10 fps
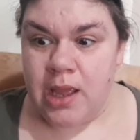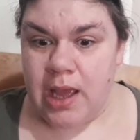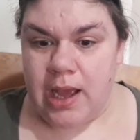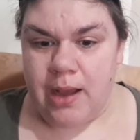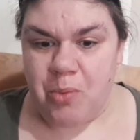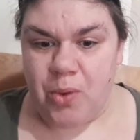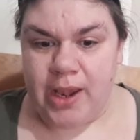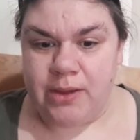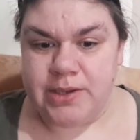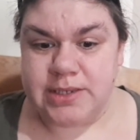While
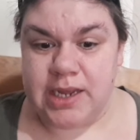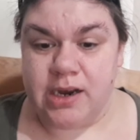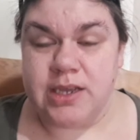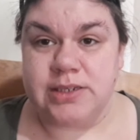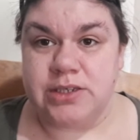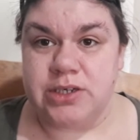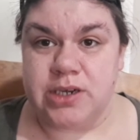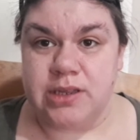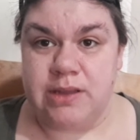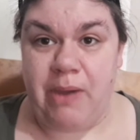I was there, because I took
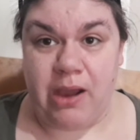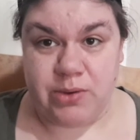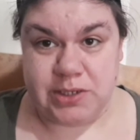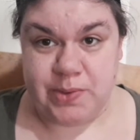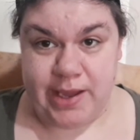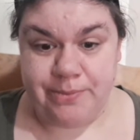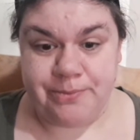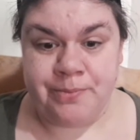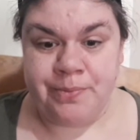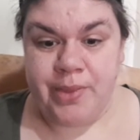the backwards way,
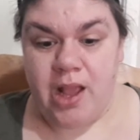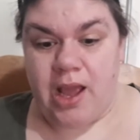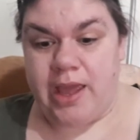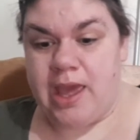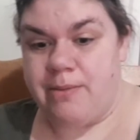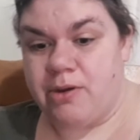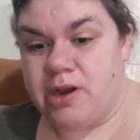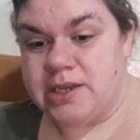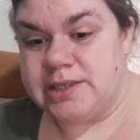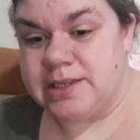I came
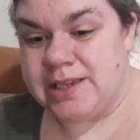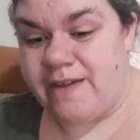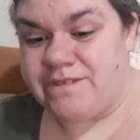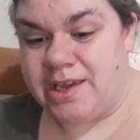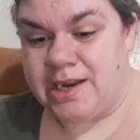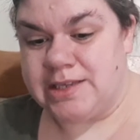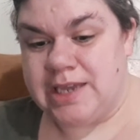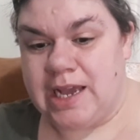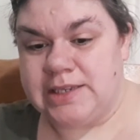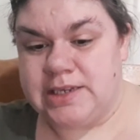across this
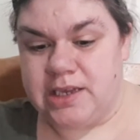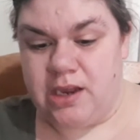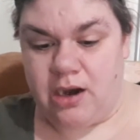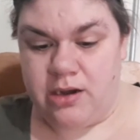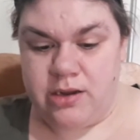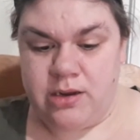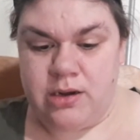fantastic yarn.